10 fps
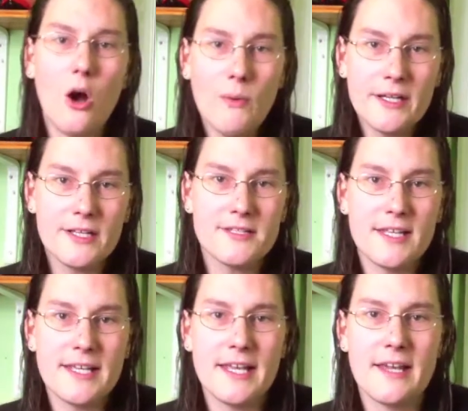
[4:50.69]
All we're going to
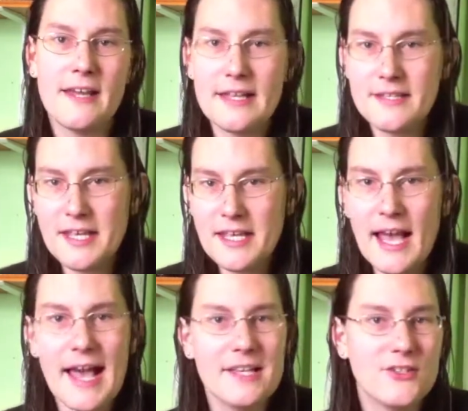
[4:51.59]
say here is he
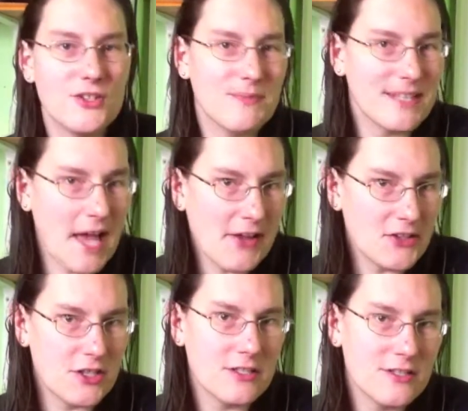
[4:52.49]
has some
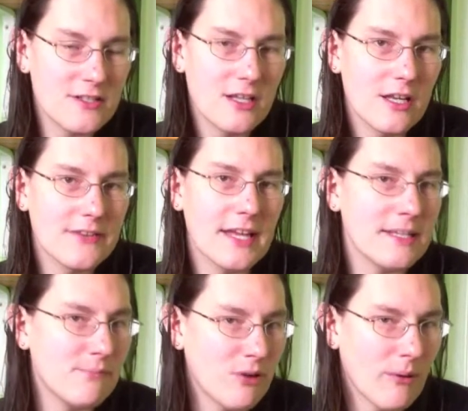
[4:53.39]
gadgets
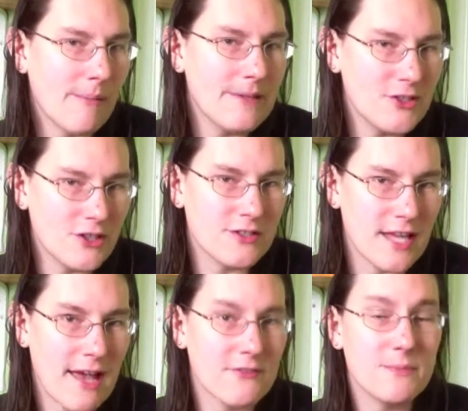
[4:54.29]
that he probably
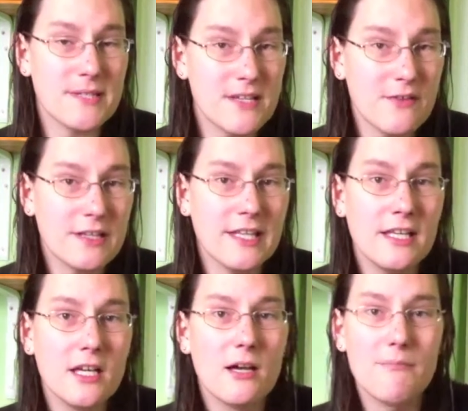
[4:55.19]
shouldn't have,
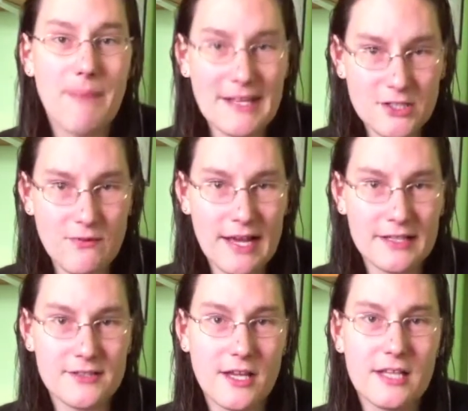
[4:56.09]
specifically
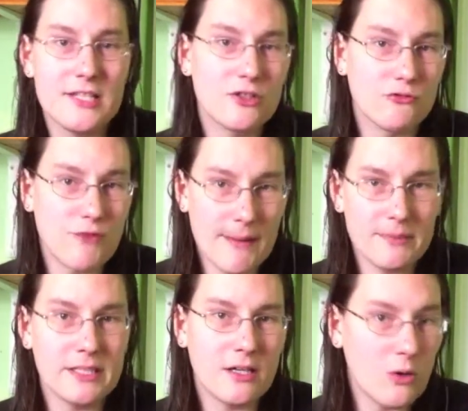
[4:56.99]
batarangs and his
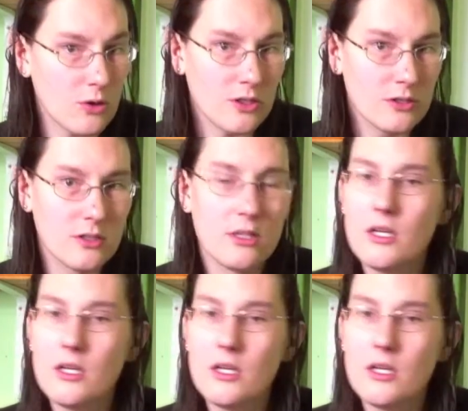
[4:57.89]
grappling hook.